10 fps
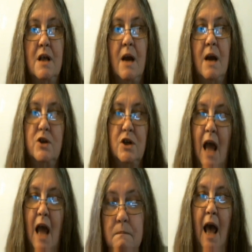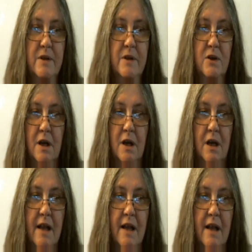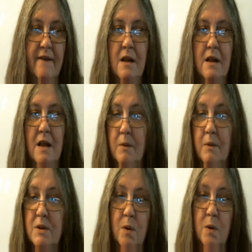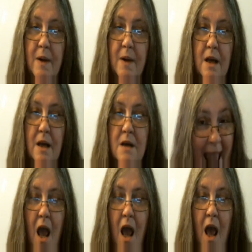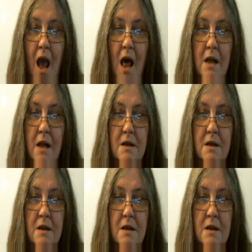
just absolutely livid that I was doing this. And